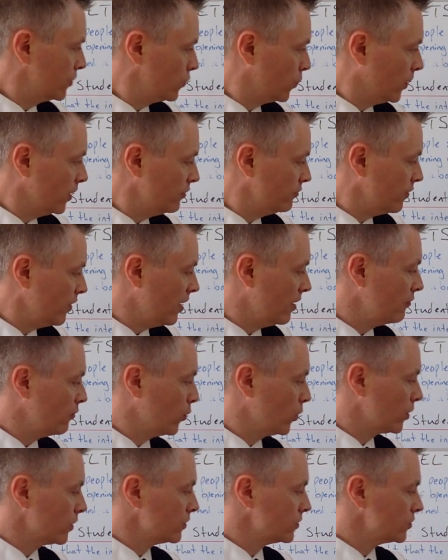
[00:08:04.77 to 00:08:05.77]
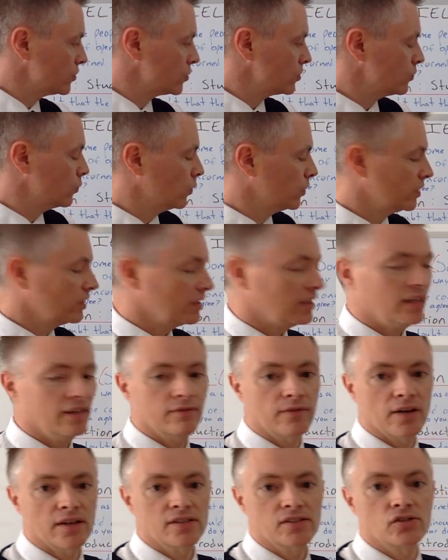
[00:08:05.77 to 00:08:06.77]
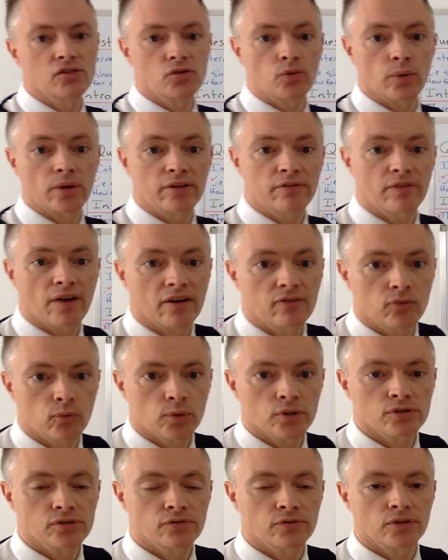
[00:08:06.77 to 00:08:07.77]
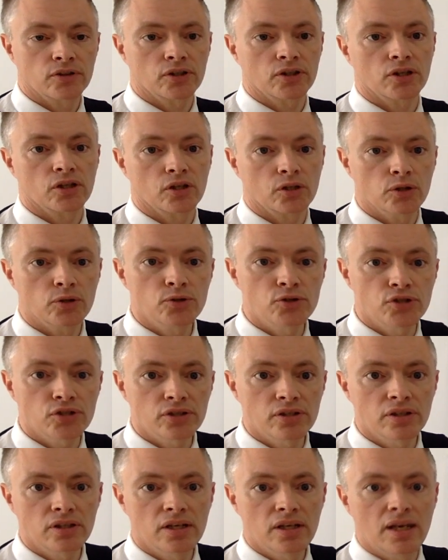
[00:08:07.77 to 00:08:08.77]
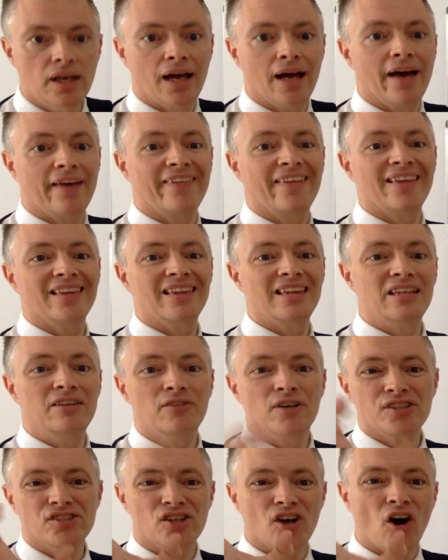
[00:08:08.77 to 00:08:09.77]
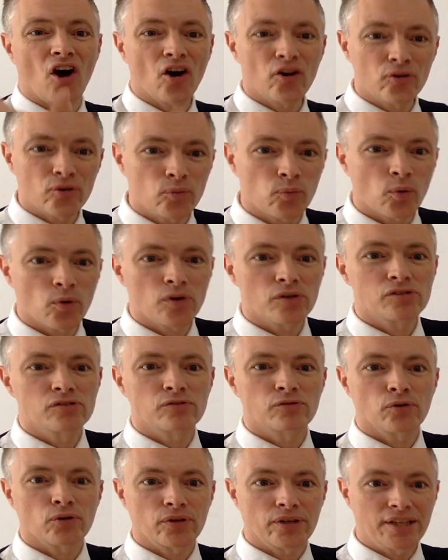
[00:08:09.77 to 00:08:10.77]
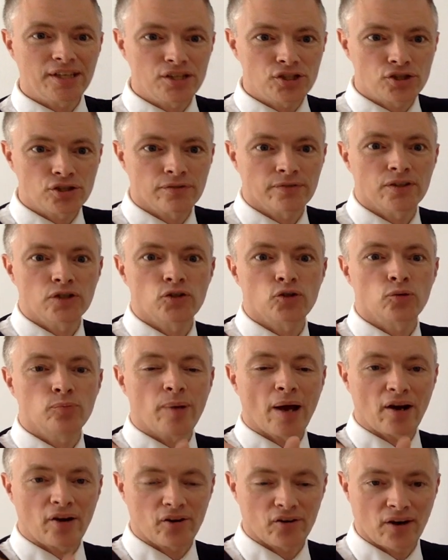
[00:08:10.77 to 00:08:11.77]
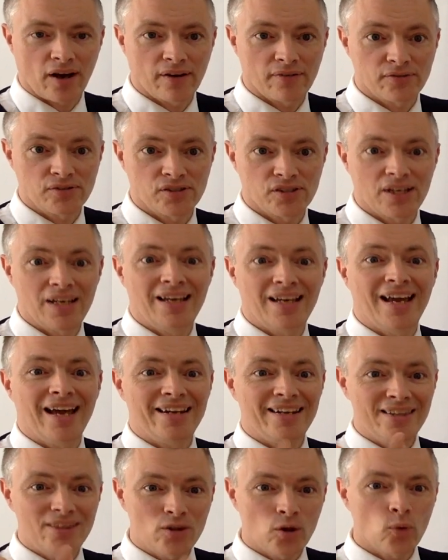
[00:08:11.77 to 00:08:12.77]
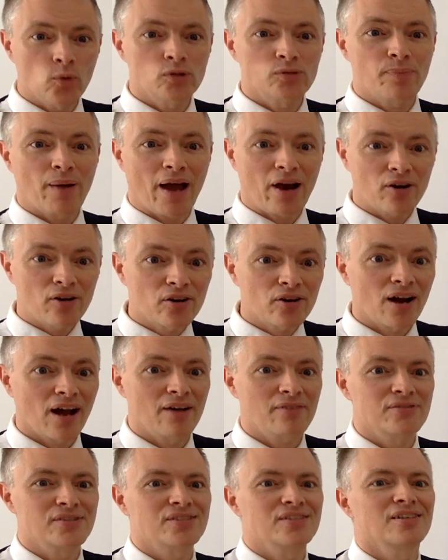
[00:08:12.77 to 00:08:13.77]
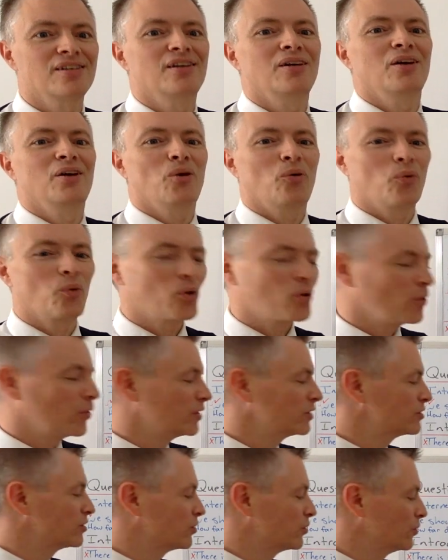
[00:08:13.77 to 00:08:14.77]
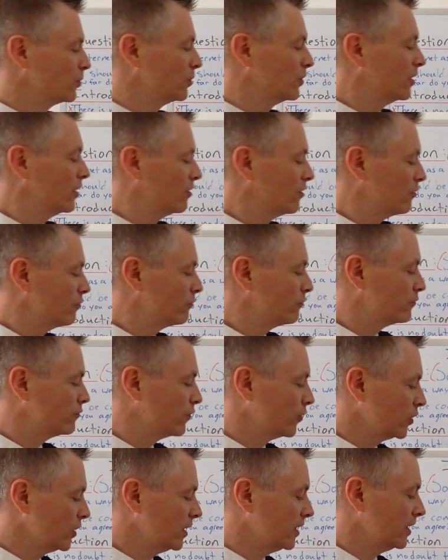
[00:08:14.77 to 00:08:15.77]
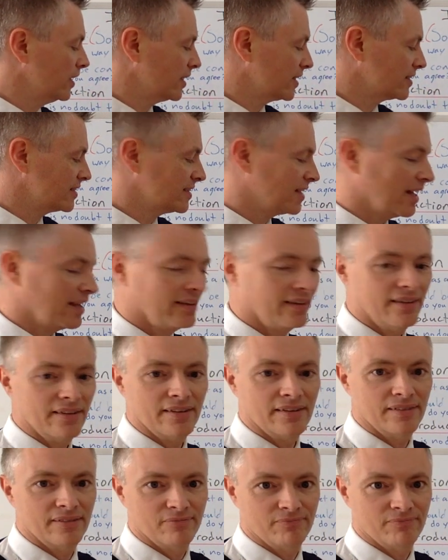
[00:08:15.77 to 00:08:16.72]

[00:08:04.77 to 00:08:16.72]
25 words would leave us 25 words for the conclusion, and then leave us 100 words for each of the 2 paragraphs. And in those paragraphs, we're going to fully extend.